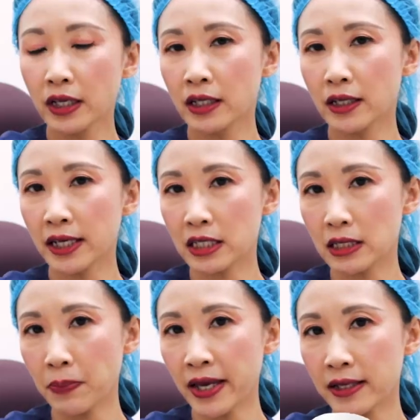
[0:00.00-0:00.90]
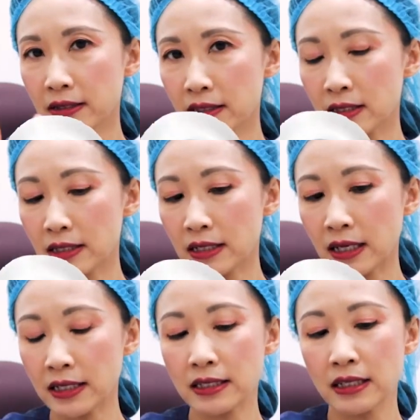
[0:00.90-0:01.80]
it expands in
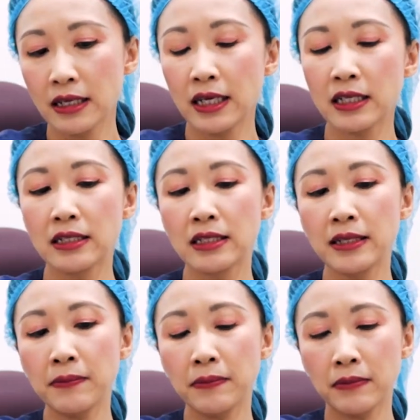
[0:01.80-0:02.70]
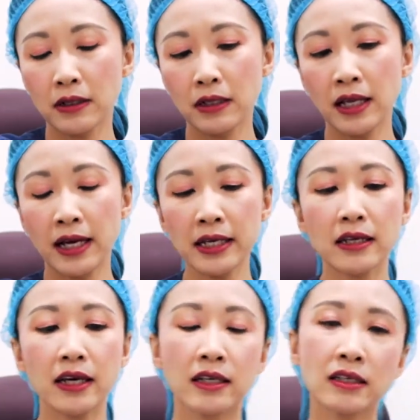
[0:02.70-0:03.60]
size in dim light
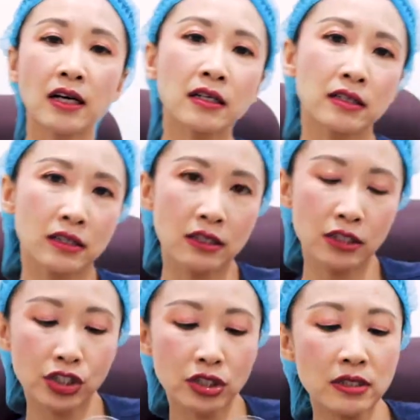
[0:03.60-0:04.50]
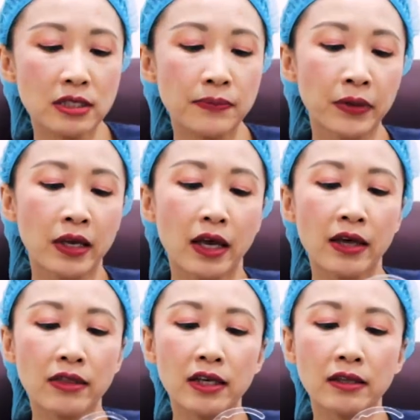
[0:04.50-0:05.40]
and dark conditions,
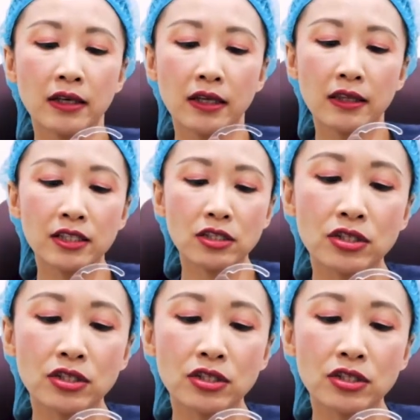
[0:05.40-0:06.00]
and then these